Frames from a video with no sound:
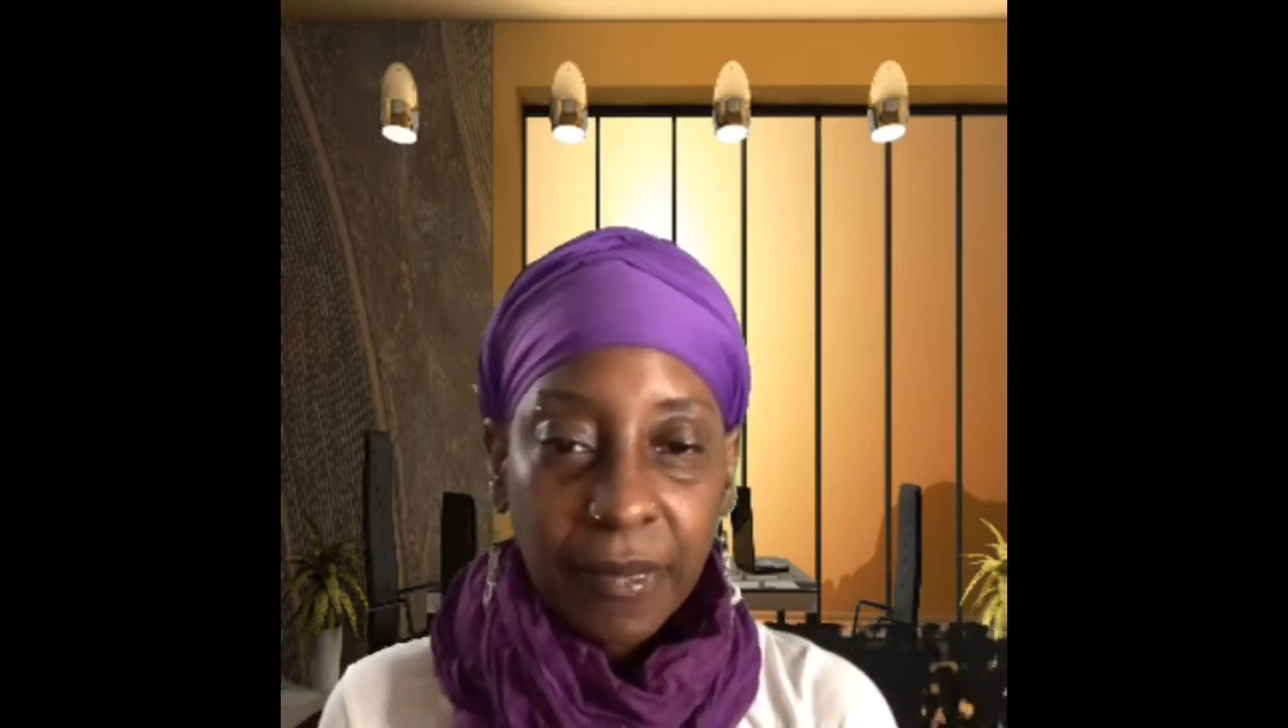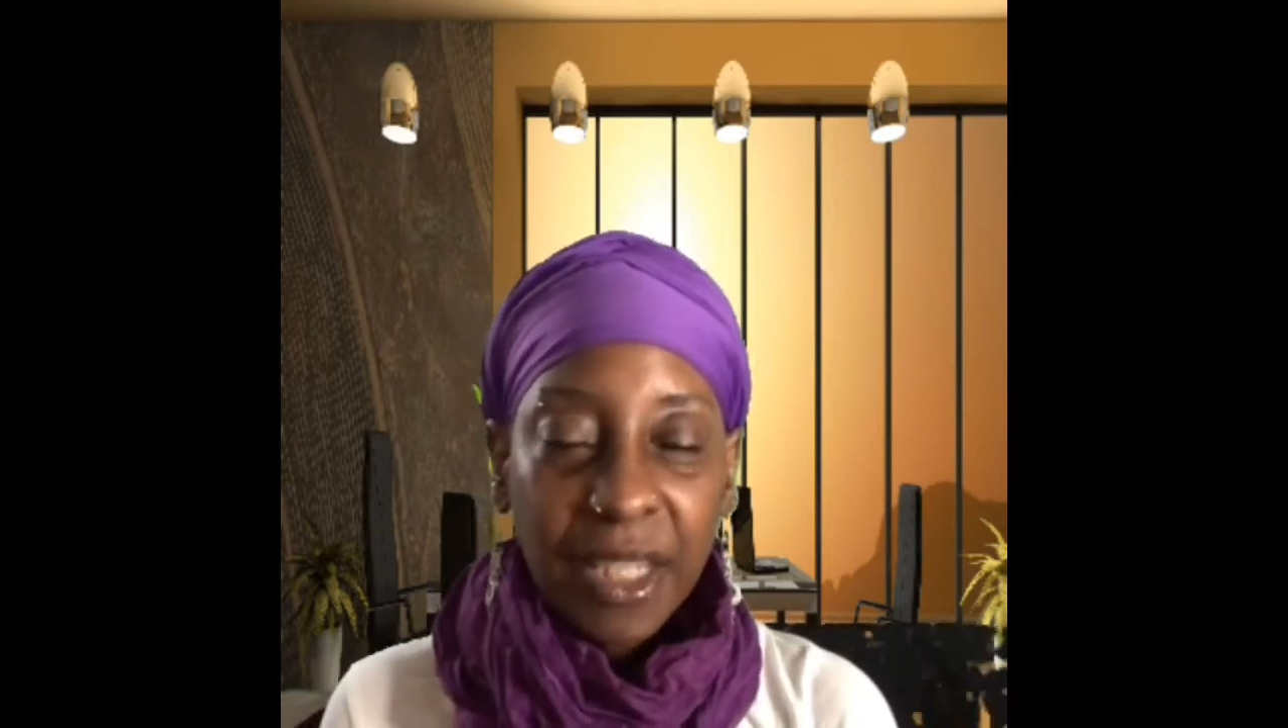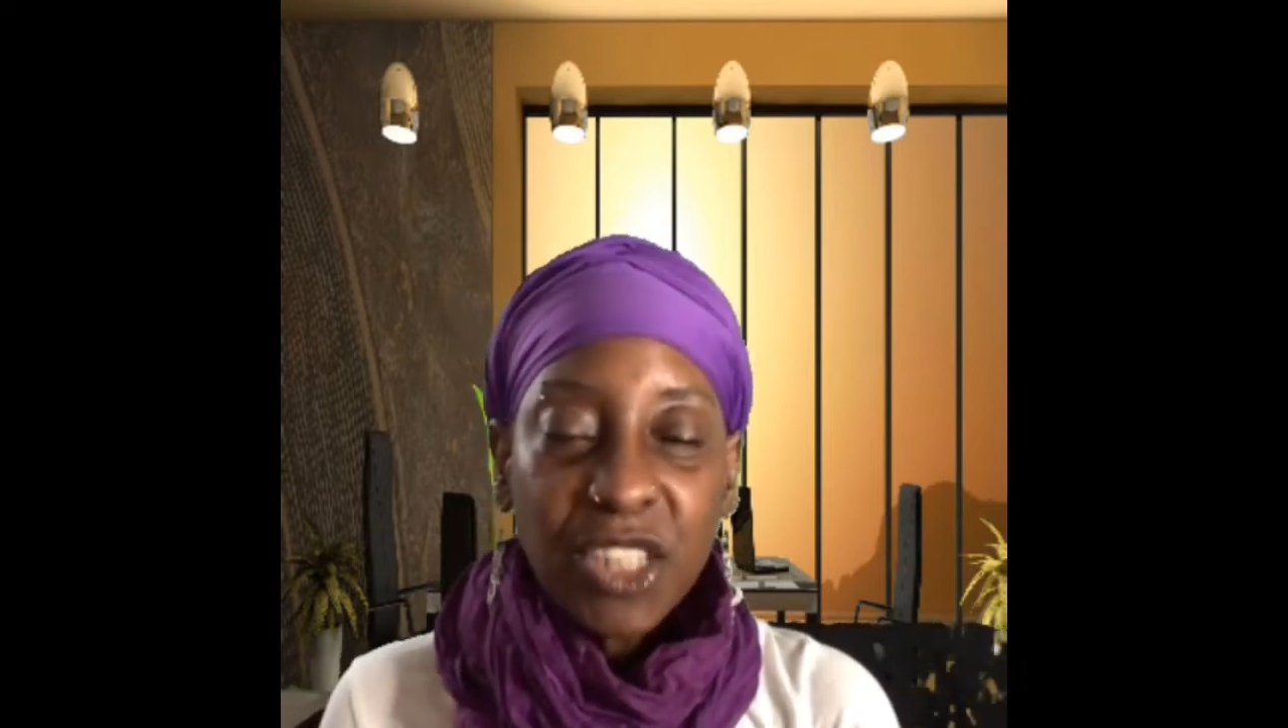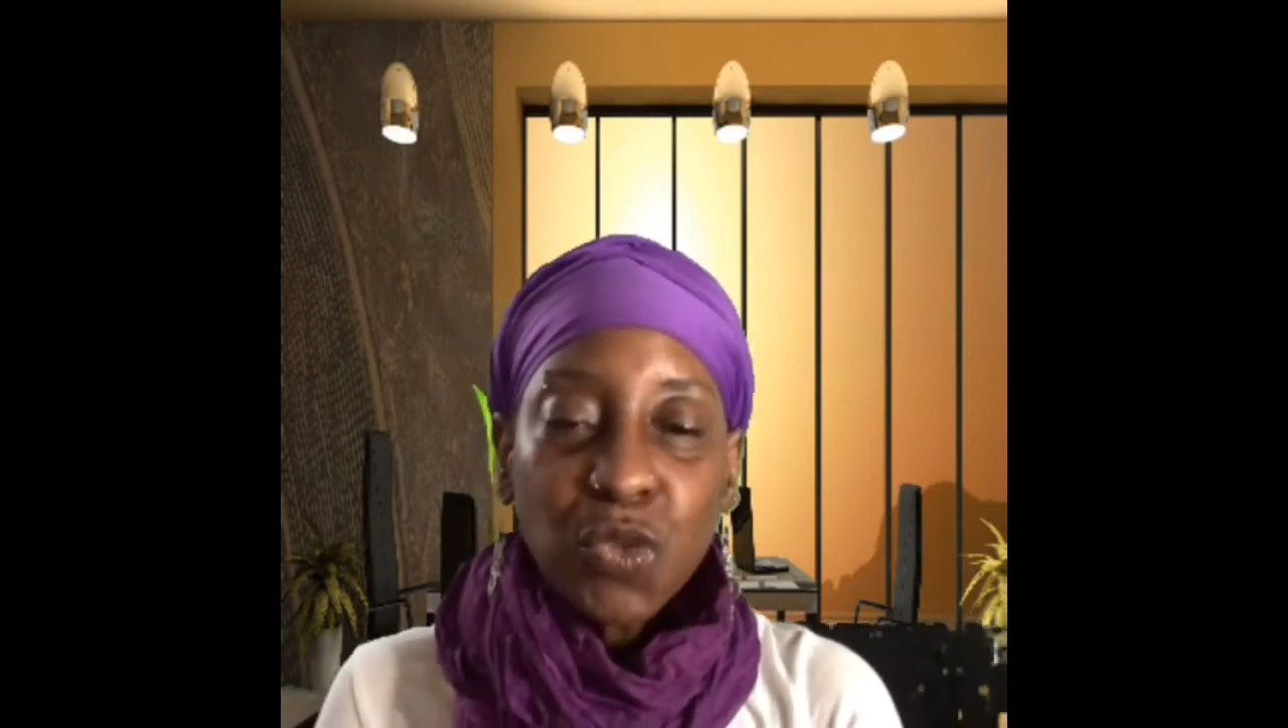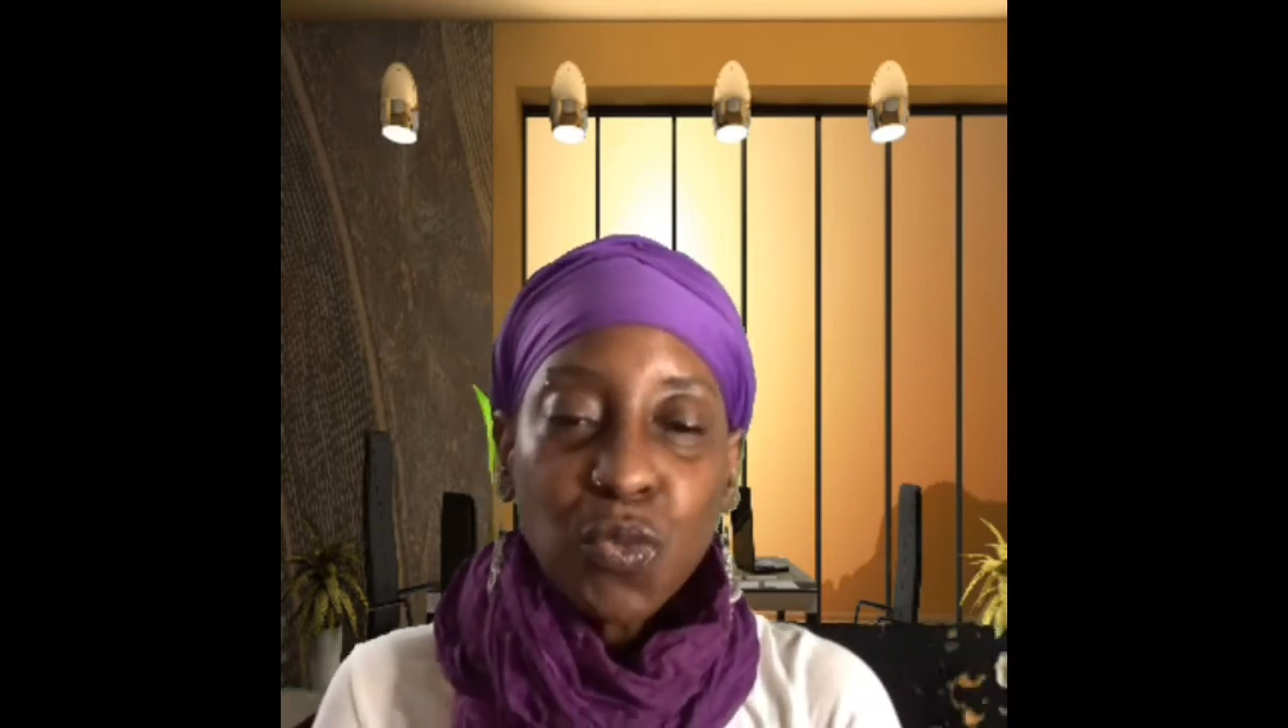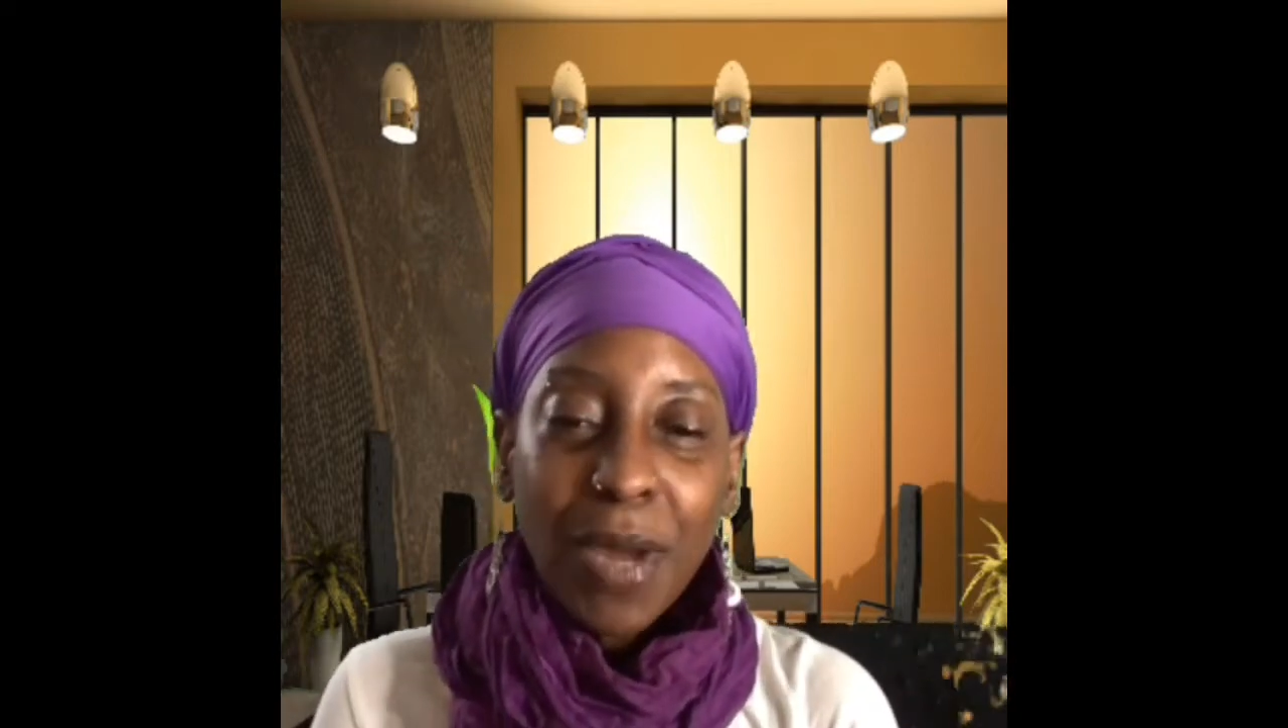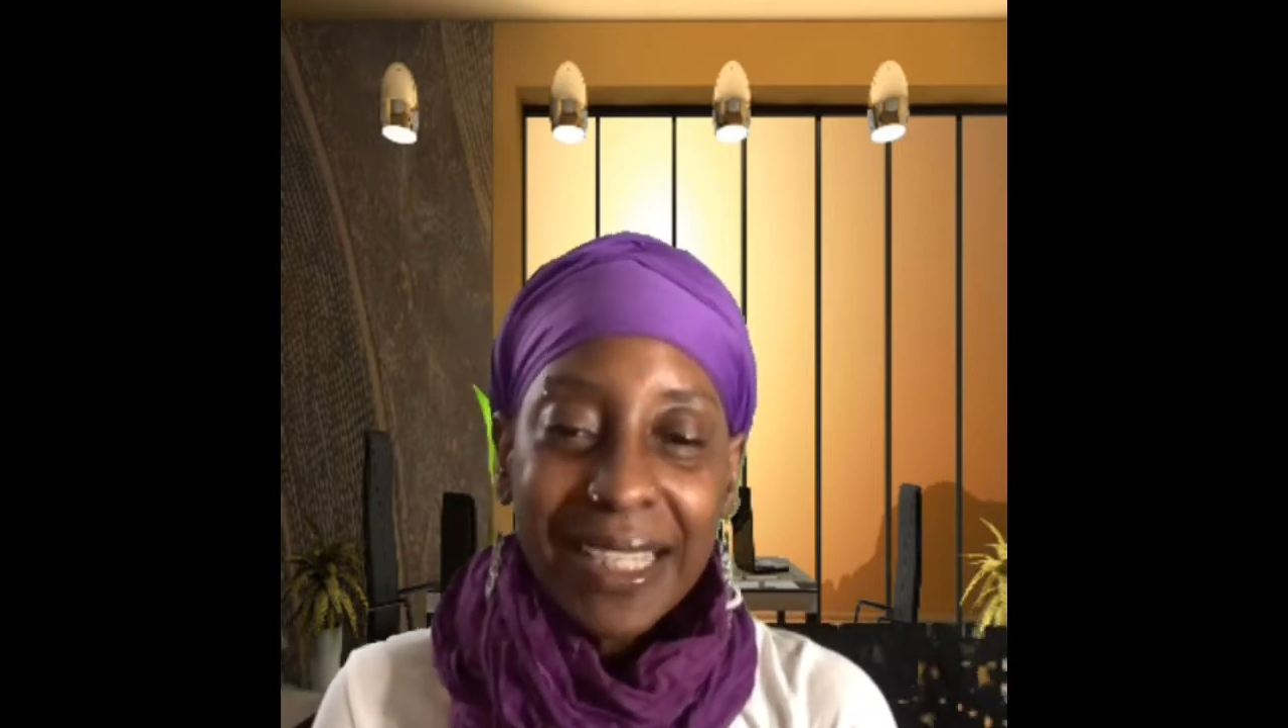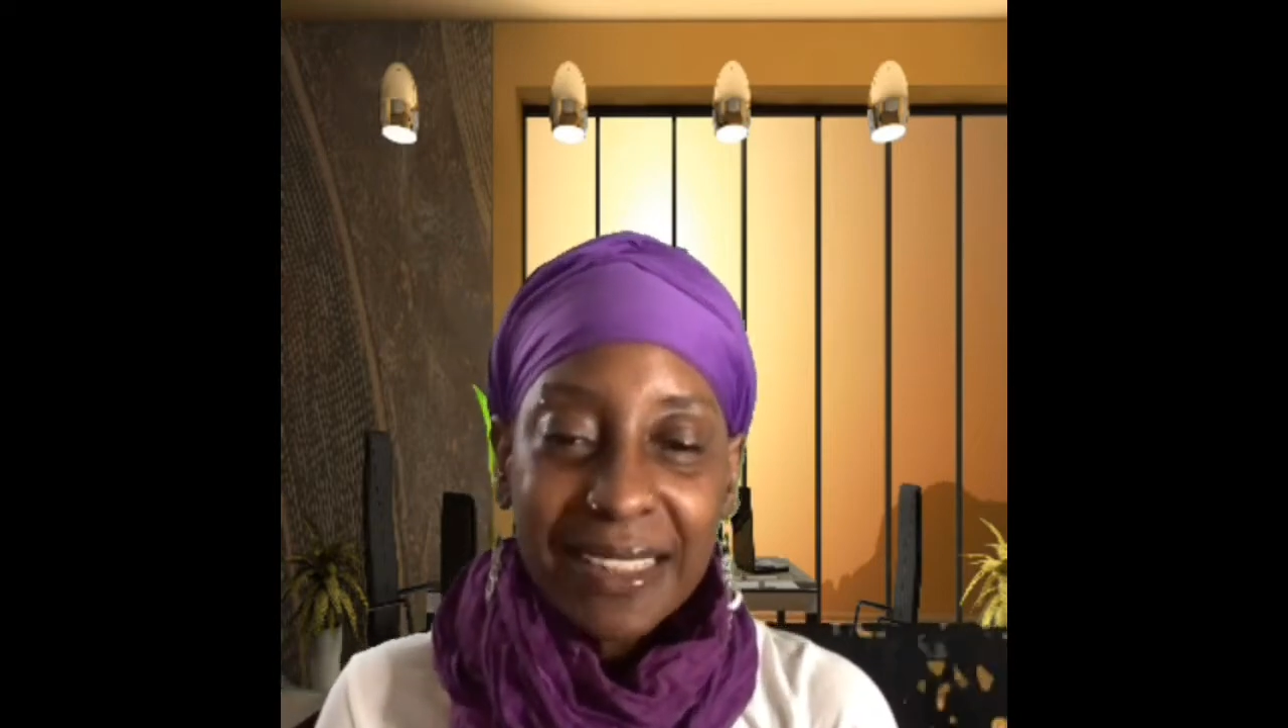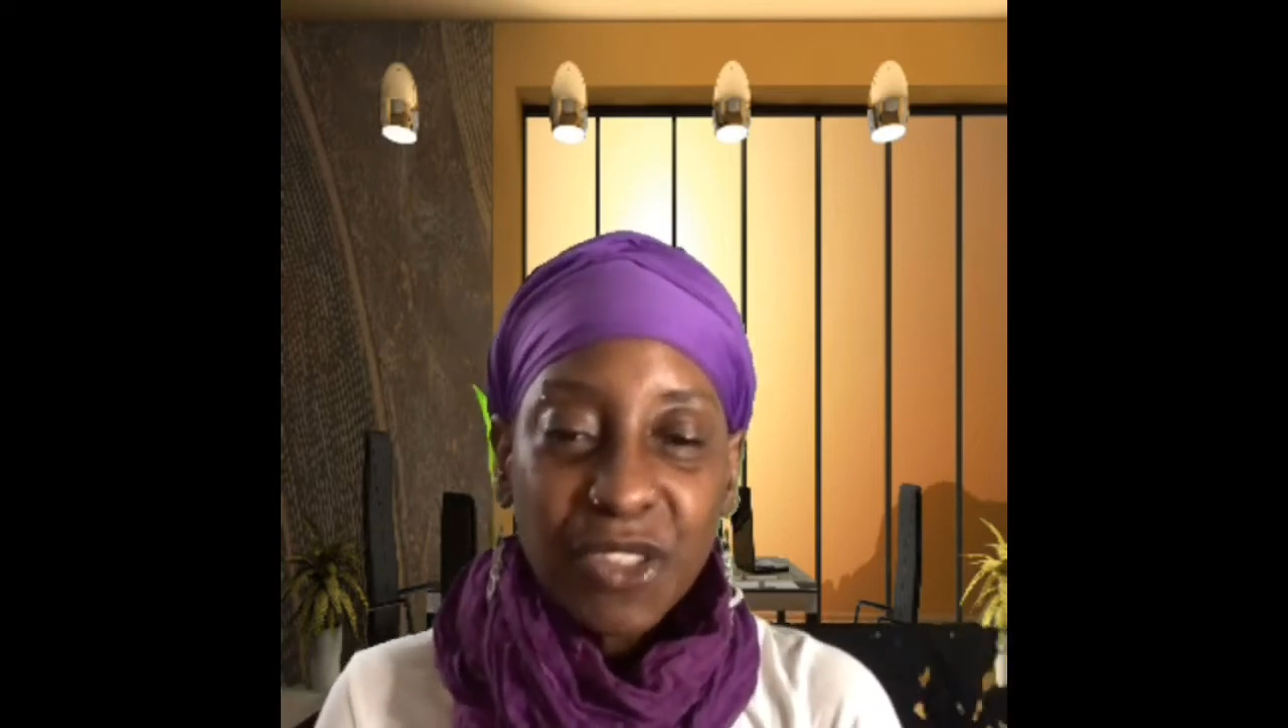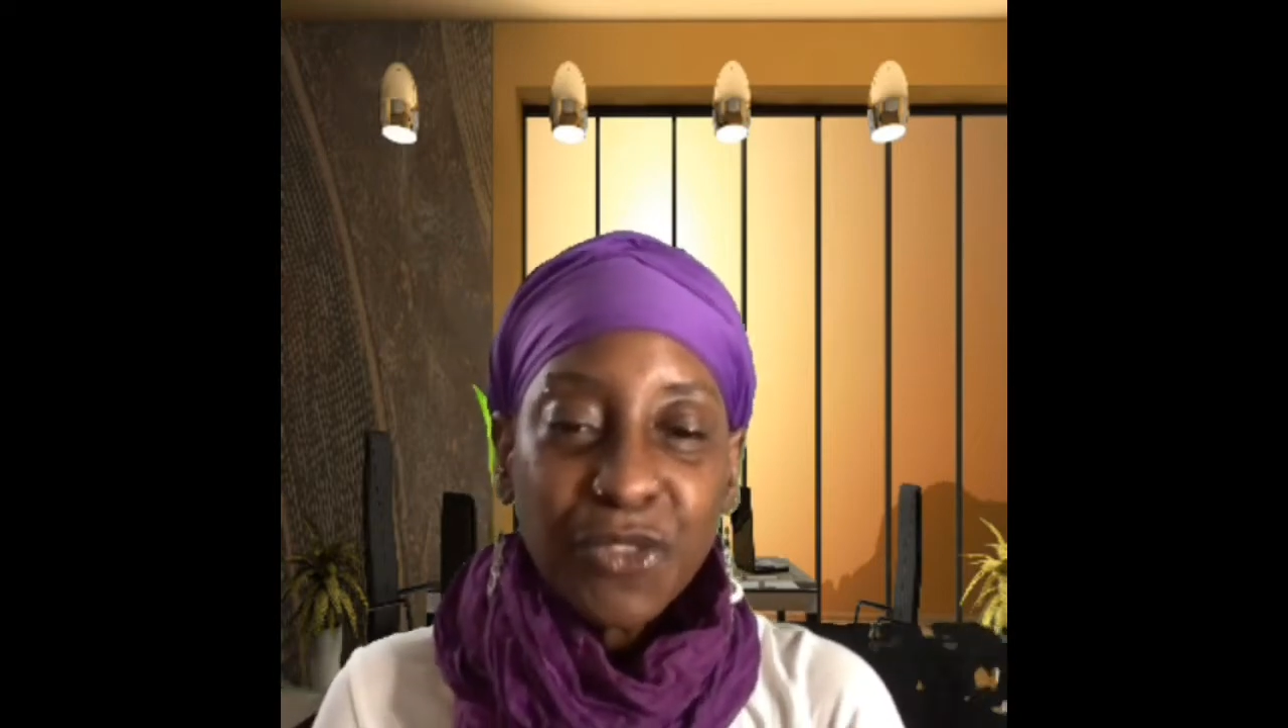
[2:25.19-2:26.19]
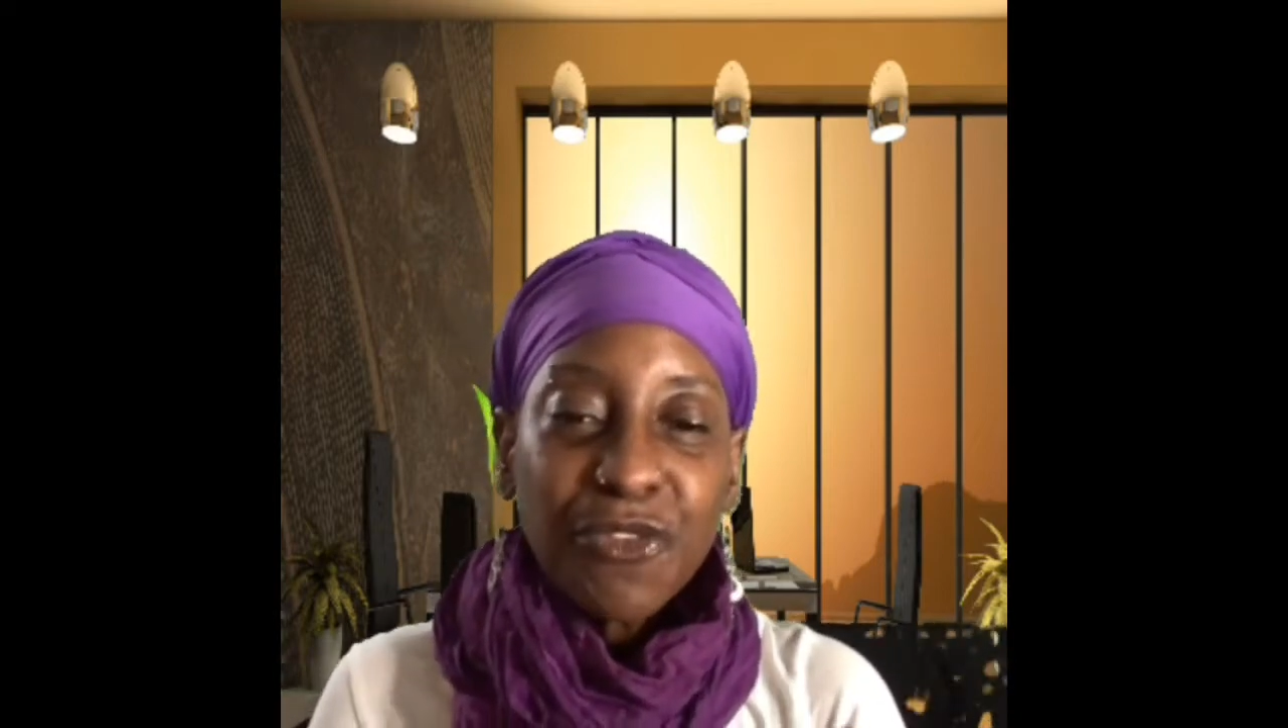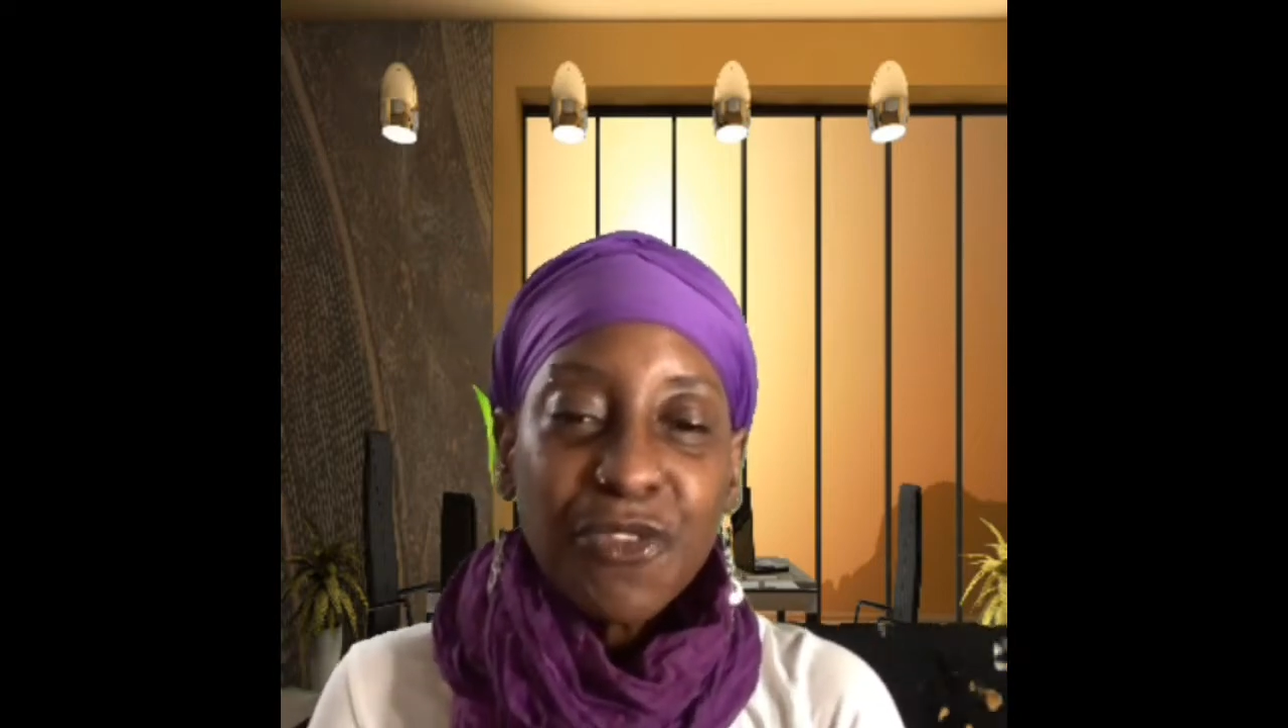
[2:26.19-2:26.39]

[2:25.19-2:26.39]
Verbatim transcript: his right to